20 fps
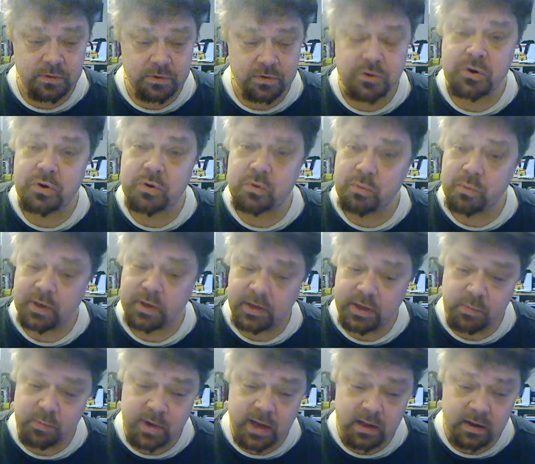do really
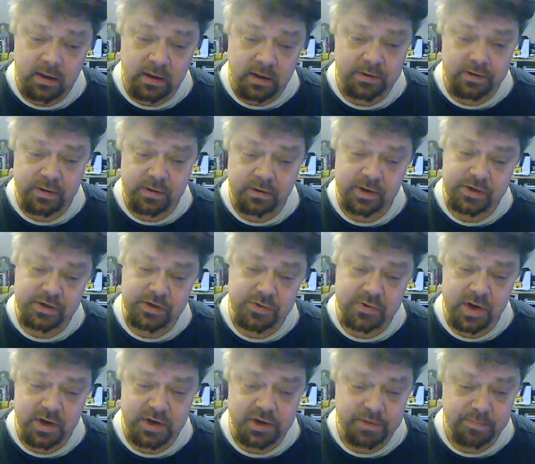well on their
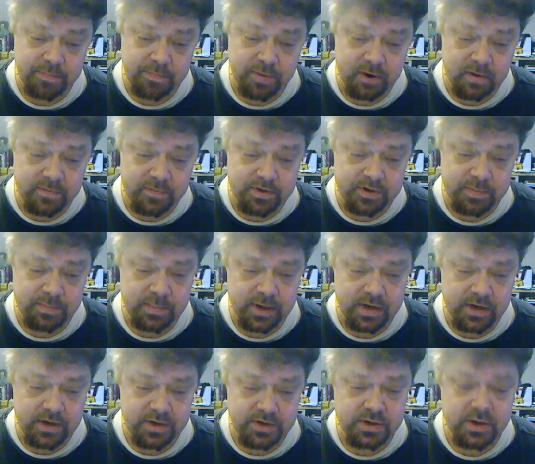introduction part of their
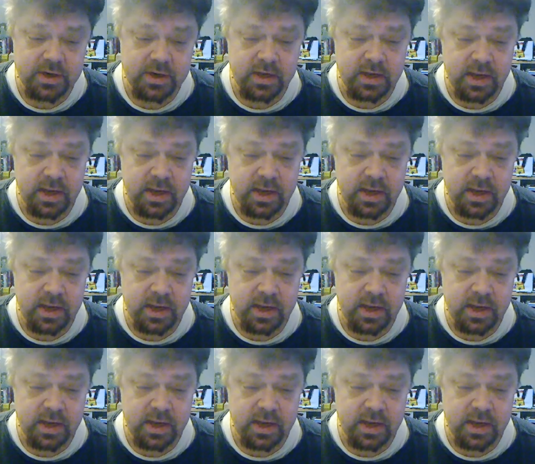speech,